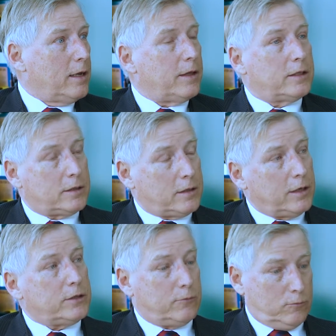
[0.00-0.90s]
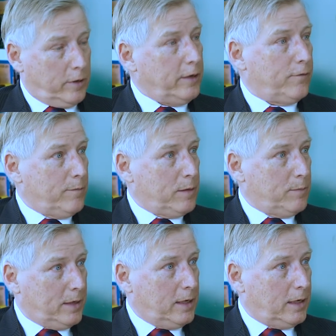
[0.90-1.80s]
that starts right from the
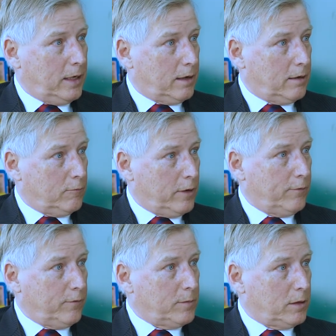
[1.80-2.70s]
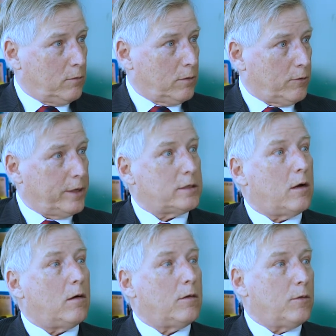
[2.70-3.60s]
beginning, right from the lower grades
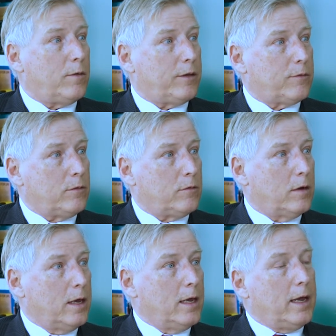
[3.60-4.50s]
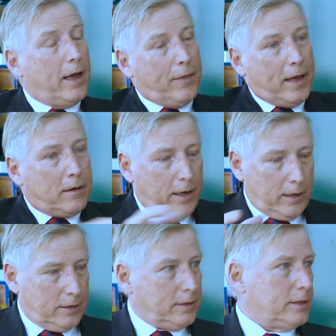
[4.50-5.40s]
all the way through. And that
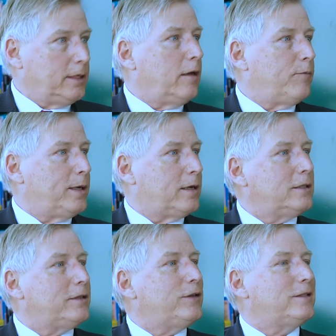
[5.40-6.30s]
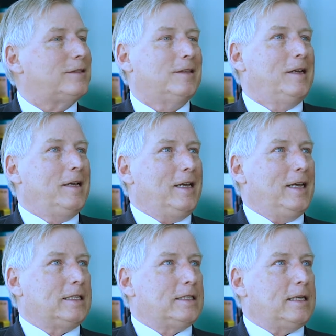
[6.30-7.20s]
island itself, because of its
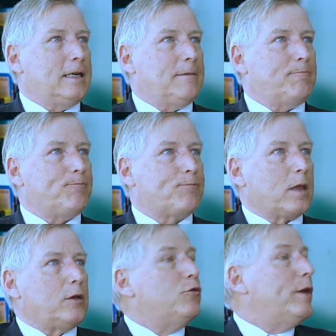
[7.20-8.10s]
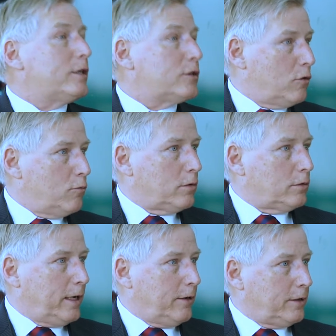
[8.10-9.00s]
UNESCO
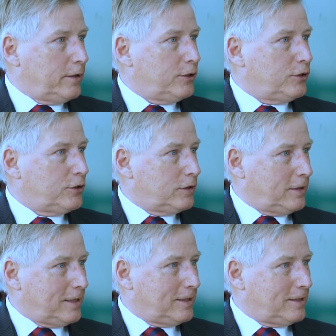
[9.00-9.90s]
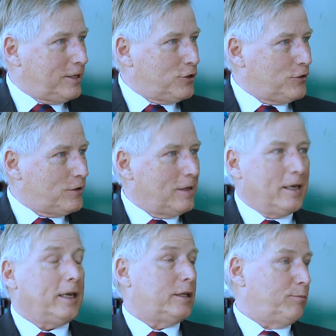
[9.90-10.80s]
World Heritage designation,
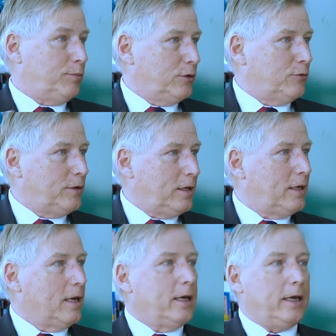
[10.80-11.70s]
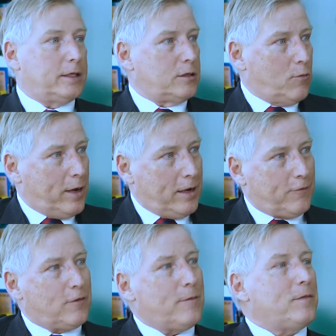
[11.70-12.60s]
its beauty, it's away
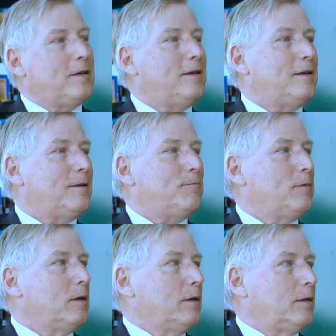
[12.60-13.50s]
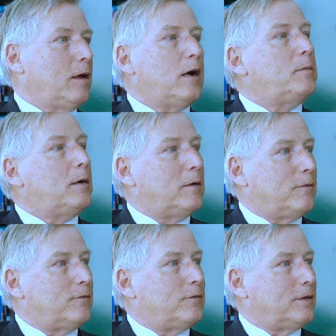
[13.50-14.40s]
from the hubbub
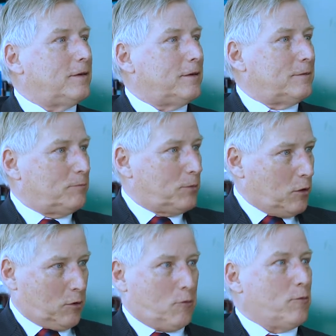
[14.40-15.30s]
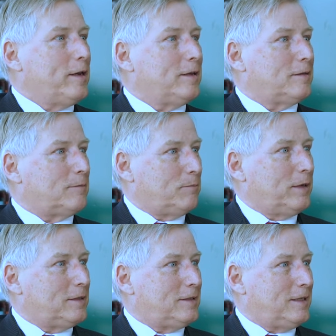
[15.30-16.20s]
of the Korean
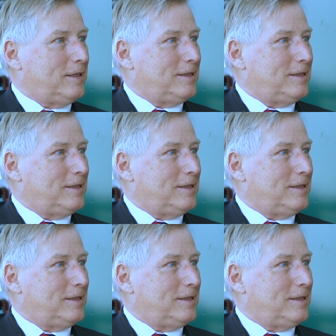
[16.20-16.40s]
big cities.